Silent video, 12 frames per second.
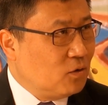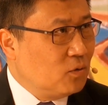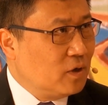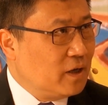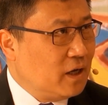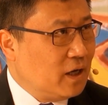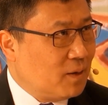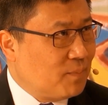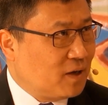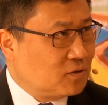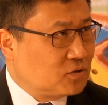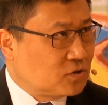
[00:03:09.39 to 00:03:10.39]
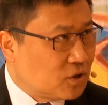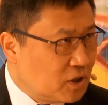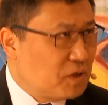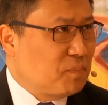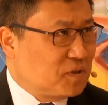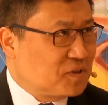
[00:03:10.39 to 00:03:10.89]
only about
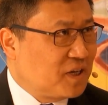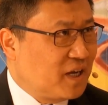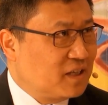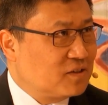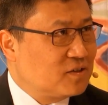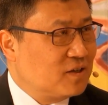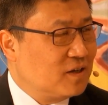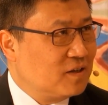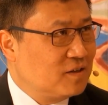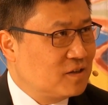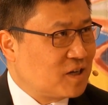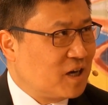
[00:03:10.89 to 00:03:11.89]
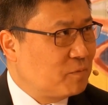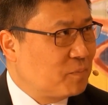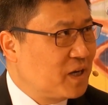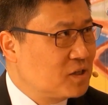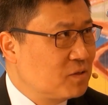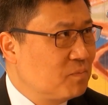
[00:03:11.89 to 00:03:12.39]
30% this kind of
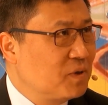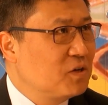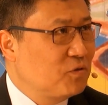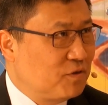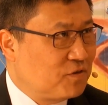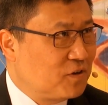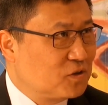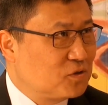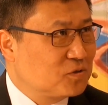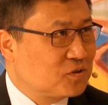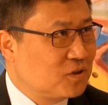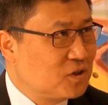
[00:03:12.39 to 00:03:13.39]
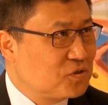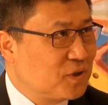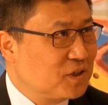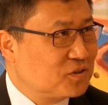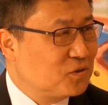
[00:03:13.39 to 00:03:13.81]
patient being referred to surgery.